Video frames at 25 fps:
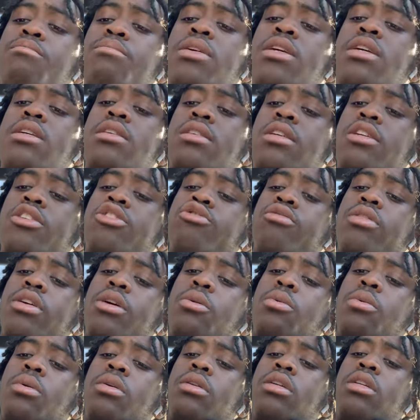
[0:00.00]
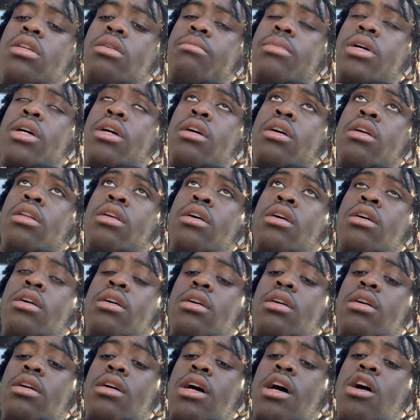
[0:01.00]
peace, and tranquility, man.
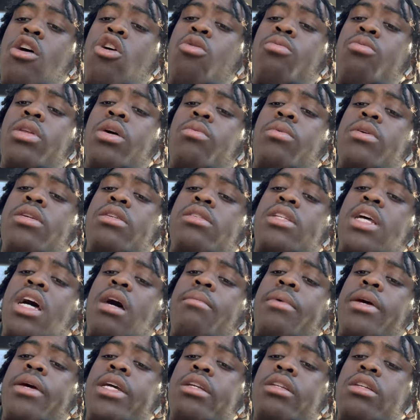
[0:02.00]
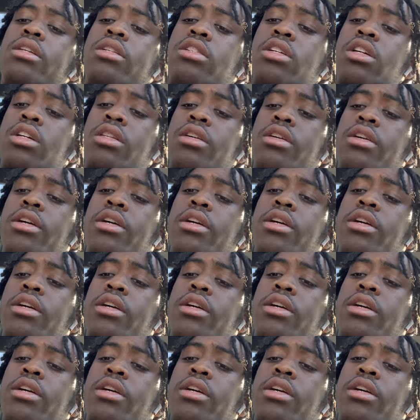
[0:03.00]
I hope that we stop hating each other,